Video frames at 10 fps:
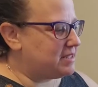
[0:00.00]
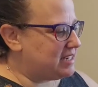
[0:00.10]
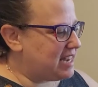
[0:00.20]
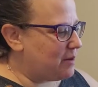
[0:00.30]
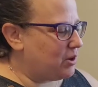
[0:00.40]

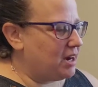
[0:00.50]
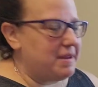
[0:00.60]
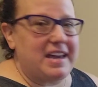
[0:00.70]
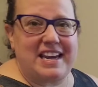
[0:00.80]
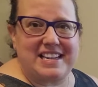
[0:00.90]
Today we're going to
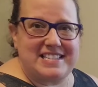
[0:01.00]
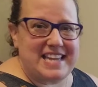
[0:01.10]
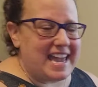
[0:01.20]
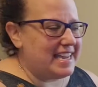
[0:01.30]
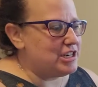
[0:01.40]
be cutting
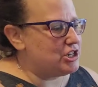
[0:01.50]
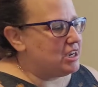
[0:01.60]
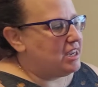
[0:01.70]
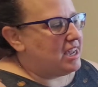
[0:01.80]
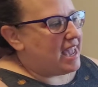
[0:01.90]
sage
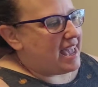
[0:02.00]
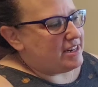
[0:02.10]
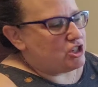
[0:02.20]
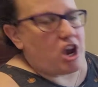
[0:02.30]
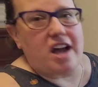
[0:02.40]

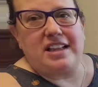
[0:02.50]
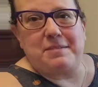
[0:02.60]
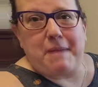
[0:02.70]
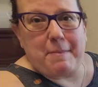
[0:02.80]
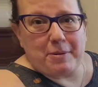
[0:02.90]
and
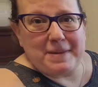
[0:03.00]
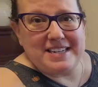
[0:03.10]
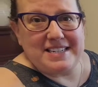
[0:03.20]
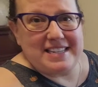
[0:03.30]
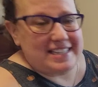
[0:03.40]
chocolate
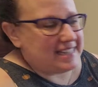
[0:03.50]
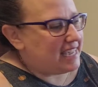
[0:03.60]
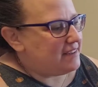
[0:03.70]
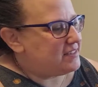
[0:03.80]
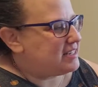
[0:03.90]
peppermint
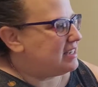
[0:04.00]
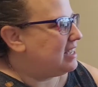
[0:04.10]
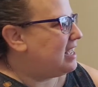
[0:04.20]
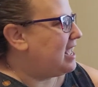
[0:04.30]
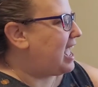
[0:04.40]
leaves.
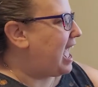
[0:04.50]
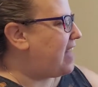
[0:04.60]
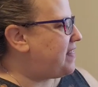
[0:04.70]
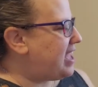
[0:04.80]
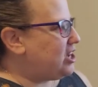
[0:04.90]

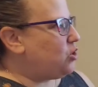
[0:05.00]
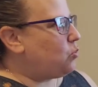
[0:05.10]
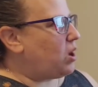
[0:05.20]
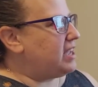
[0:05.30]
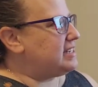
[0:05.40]
And then you want